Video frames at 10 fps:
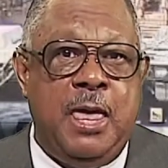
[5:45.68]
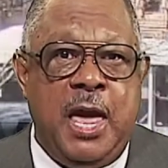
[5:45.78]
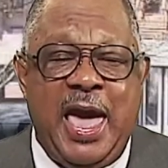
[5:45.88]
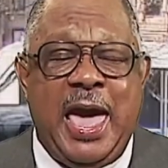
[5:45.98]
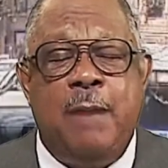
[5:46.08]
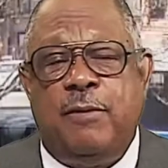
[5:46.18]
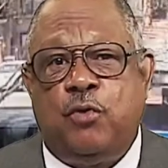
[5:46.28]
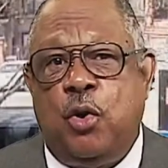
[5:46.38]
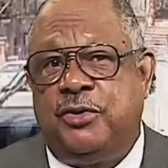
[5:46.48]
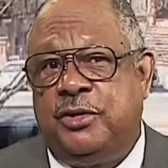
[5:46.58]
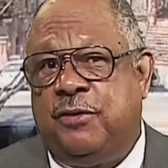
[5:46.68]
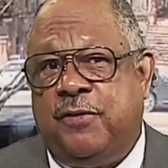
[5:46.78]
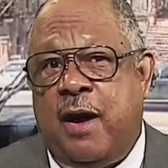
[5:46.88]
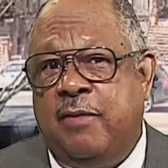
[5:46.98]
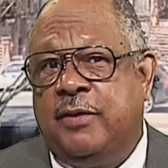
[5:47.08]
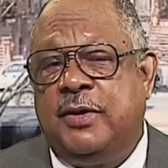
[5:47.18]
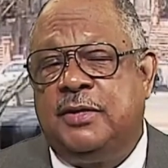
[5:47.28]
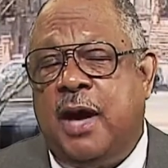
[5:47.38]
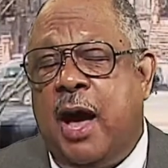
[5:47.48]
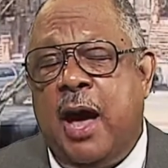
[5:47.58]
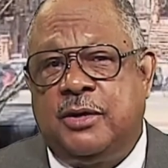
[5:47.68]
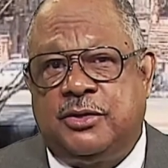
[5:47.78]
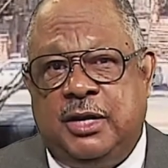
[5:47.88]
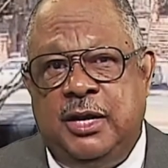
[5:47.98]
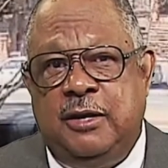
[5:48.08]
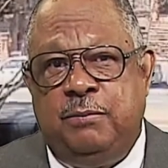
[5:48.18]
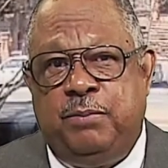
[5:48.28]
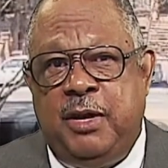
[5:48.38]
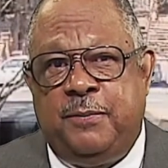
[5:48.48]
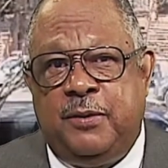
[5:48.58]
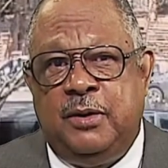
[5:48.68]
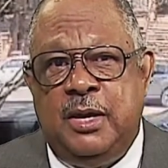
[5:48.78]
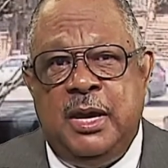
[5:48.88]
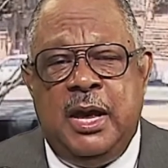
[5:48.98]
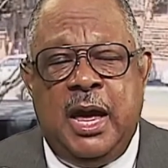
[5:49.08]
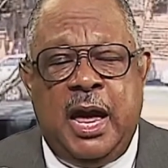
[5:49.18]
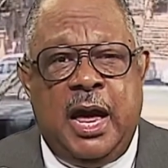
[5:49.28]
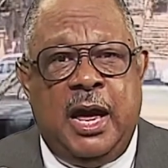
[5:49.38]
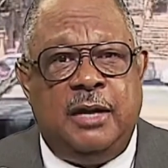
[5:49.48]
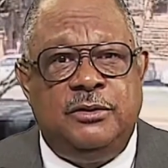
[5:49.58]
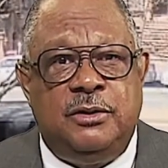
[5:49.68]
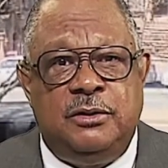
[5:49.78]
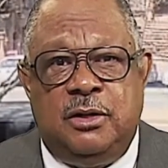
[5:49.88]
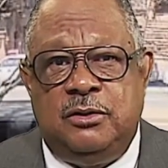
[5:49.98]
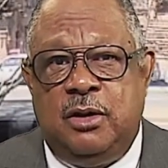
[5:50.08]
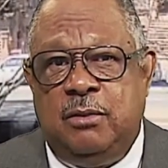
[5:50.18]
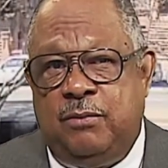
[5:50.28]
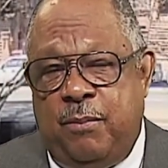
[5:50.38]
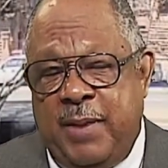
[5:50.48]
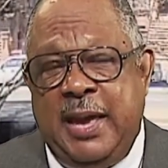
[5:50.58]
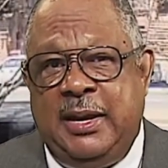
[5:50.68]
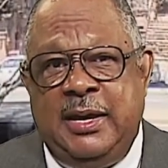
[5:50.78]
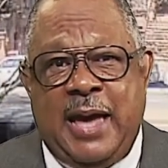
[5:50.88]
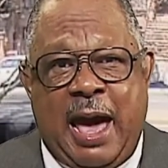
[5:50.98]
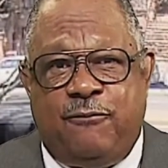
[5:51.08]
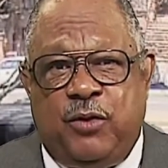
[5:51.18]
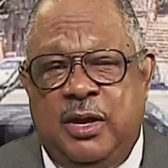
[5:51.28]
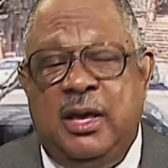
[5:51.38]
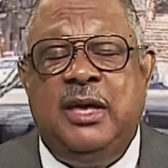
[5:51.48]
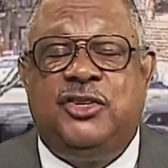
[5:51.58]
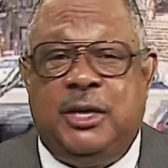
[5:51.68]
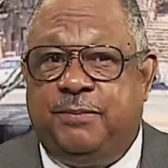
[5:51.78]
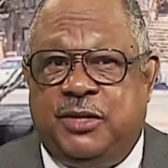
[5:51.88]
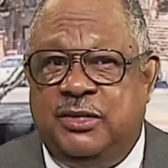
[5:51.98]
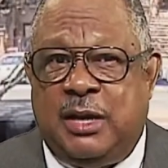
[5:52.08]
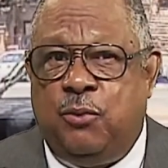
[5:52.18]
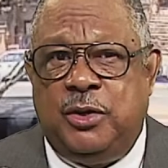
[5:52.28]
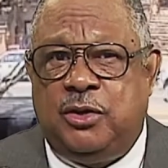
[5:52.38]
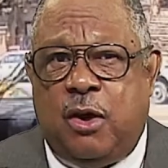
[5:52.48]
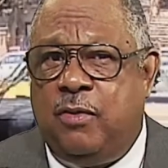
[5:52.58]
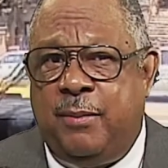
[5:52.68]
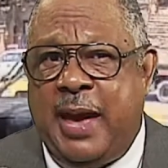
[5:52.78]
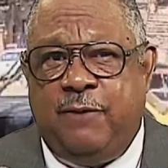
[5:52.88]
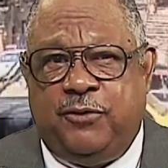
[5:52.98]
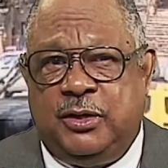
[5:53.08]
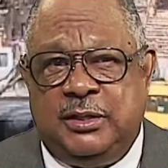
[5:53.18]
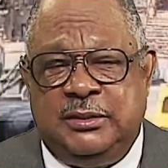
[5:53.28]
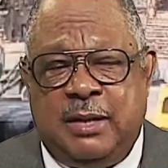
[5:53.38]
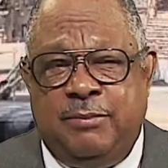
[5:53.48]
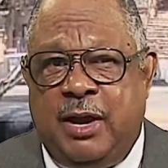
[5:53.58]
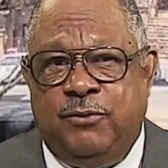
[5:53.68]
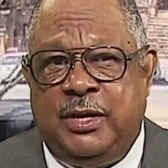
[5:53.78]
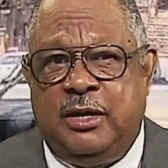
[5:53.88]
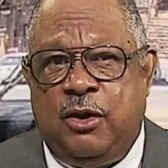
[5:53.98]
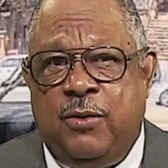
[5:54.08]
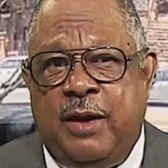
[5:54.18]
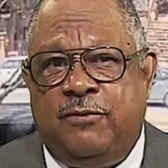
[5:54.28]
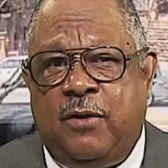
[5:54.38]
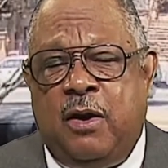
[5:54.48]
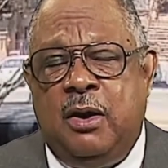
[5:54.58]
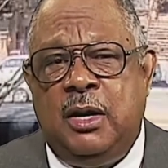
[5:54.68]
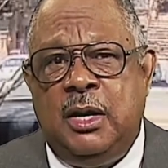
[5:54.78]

Ham, of course, is the father of the dark skinned people, uh, mainly Af Egyptians. I wouldn't call them Africans, I'm not ready to go that far,